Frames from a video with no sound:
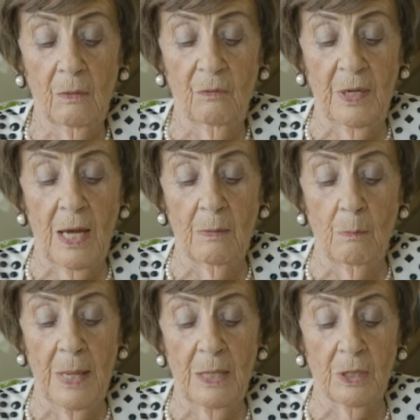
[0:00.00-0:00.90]
when I
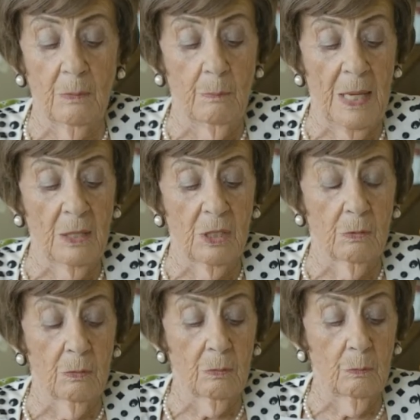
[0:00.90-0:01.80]
met and married
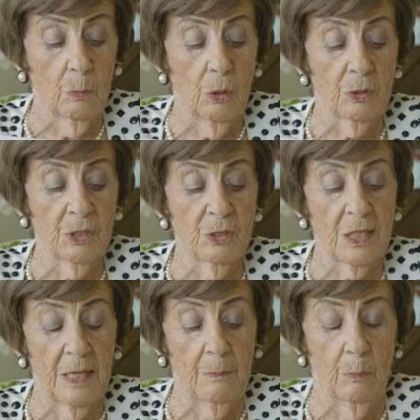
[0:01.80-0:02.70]
Morris
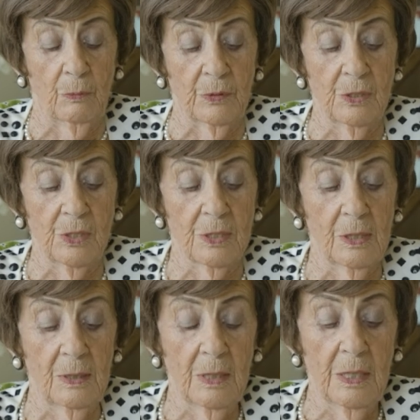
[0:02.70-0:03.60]
Lebovits,
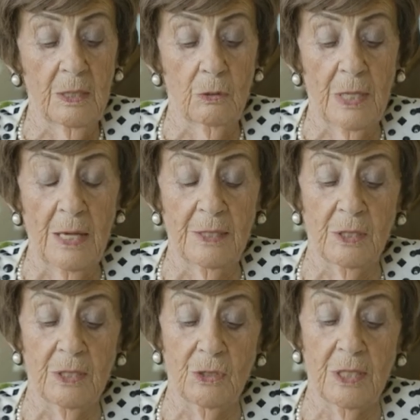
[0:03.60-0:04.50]
a
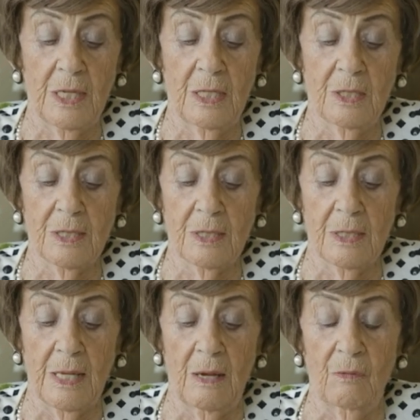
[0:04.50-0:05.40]
United States
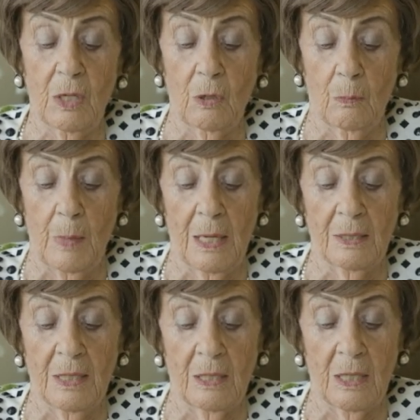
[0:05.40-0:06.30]
Navy
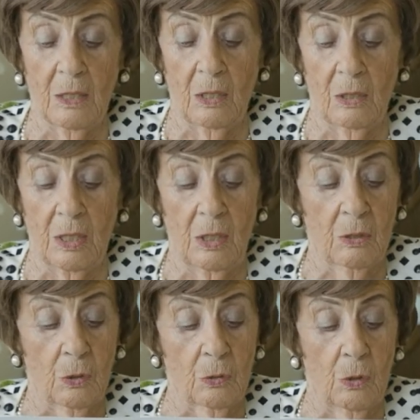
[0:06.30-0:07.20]
commander and
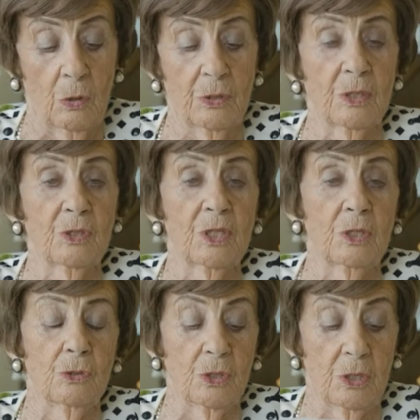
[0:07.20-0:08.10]
aeronautics
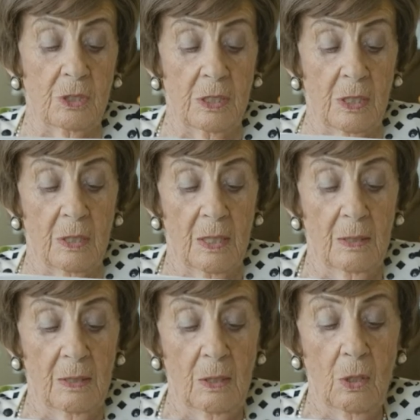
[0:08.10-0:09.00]
engineer
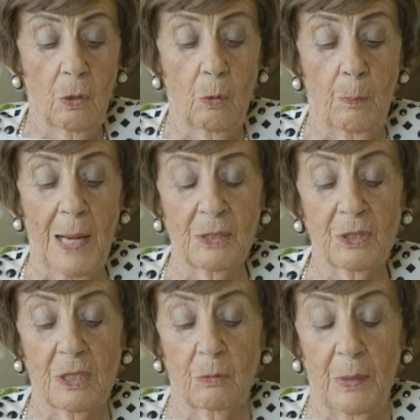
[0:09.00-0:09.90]
who
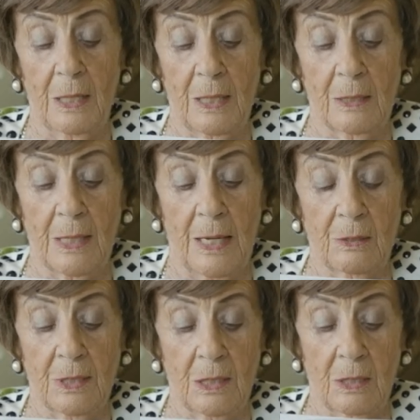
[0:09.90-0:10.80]
passed away in
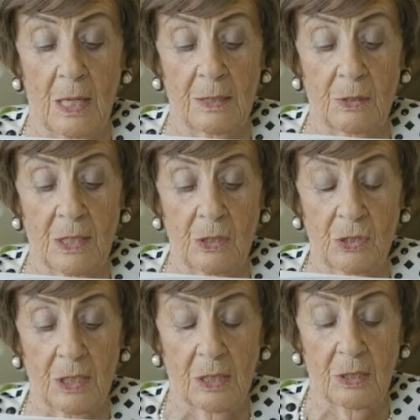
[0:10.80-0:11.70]

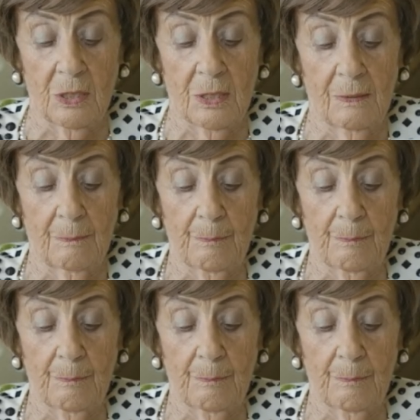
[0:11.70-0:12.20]
1996.